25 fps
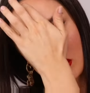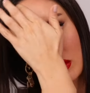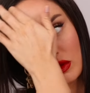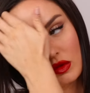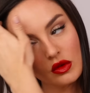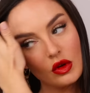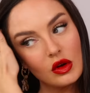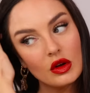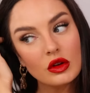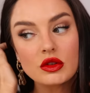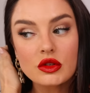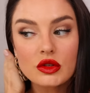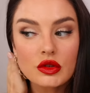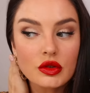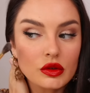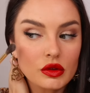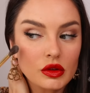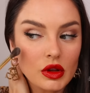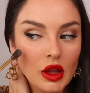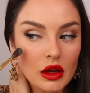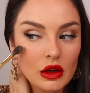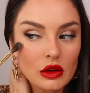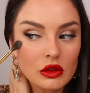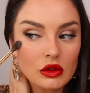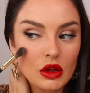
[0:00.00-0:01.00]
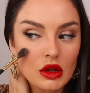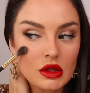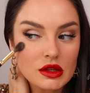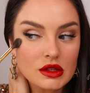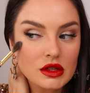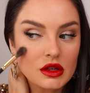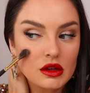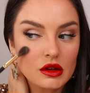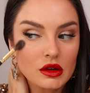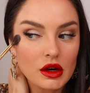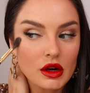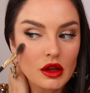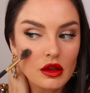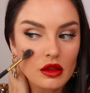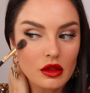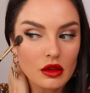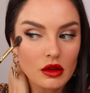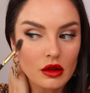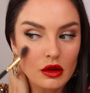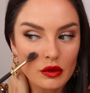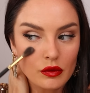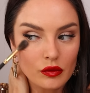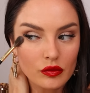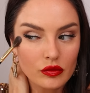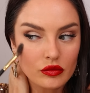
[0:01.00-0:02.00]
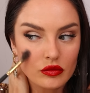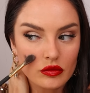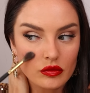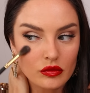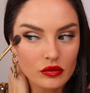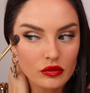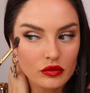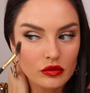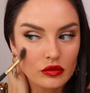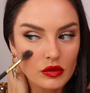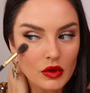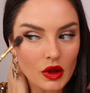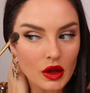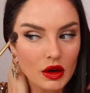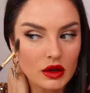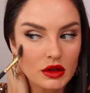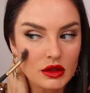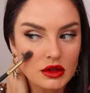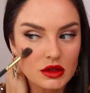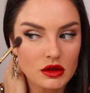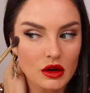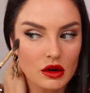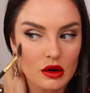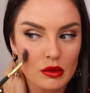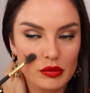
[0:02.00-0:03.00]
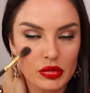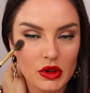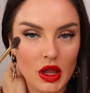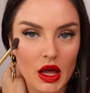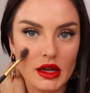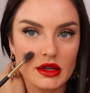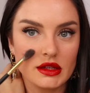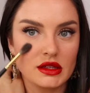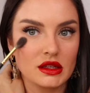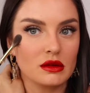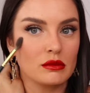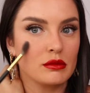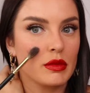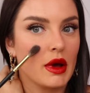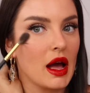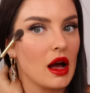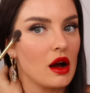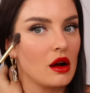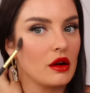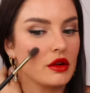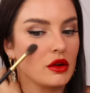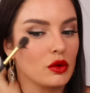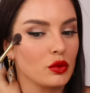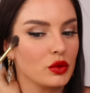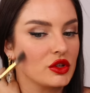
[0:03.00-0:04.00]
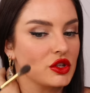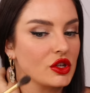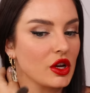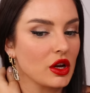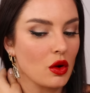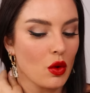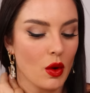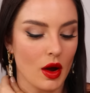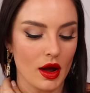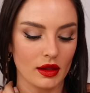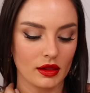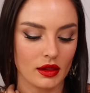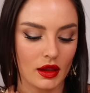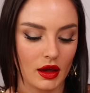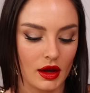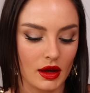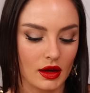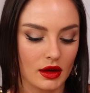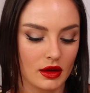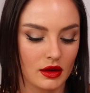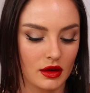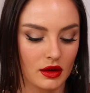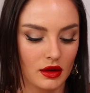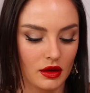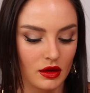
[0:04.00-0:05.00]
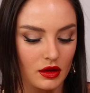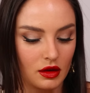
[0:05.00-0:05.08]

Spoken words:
not too like glossy or anything. And it's not a blinding powder, which I quite like.